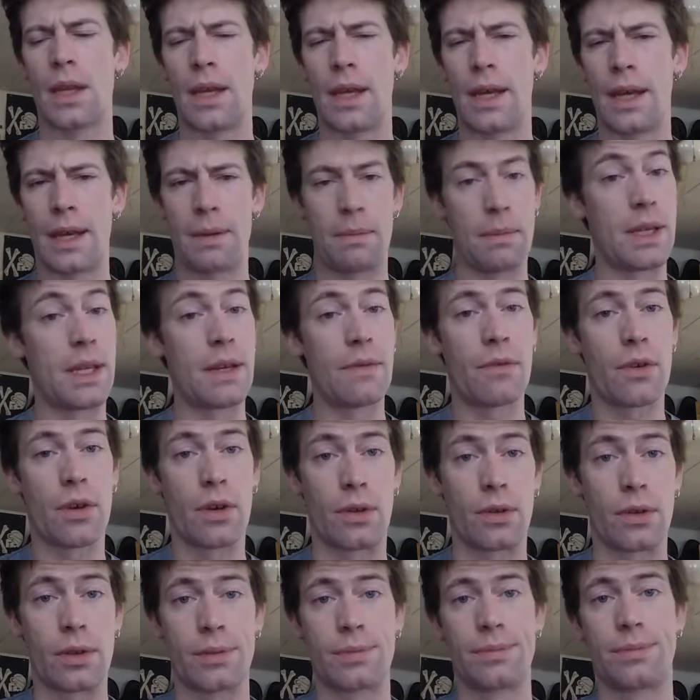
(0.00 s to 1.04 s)
It can be
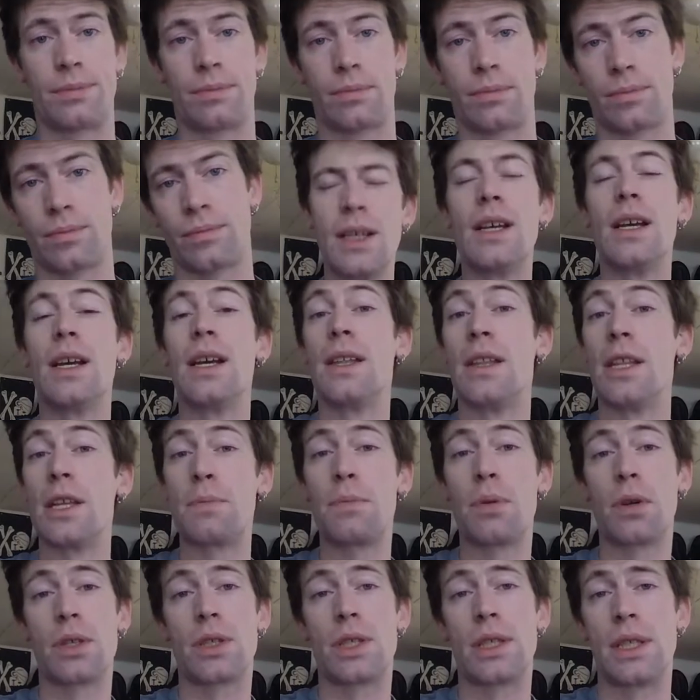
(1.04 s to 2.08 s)
difficult.
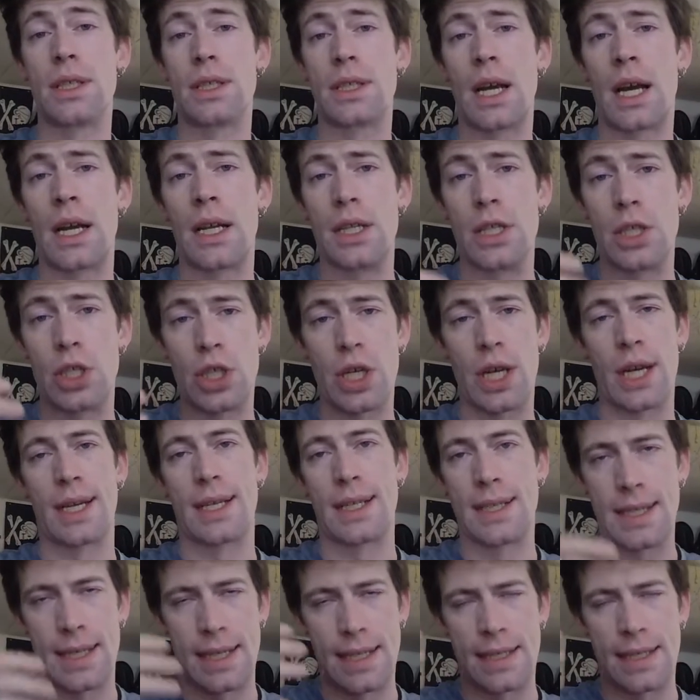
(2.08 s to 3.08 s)
This person has gotten chance